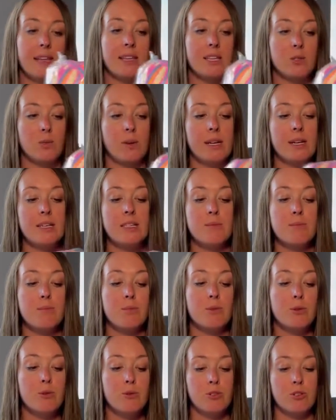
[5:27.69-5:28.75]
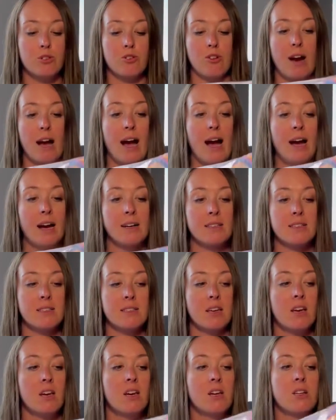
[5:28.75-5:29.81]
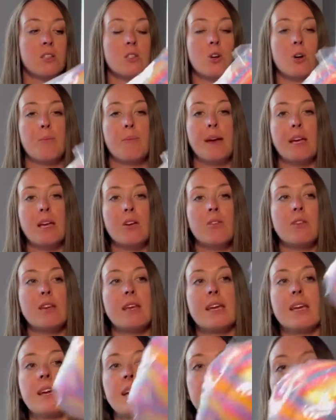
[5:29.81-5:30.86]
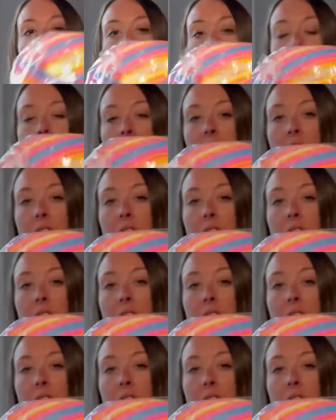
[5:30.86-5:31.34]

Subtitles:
This one is Moose Tracks, so a bit unique in the color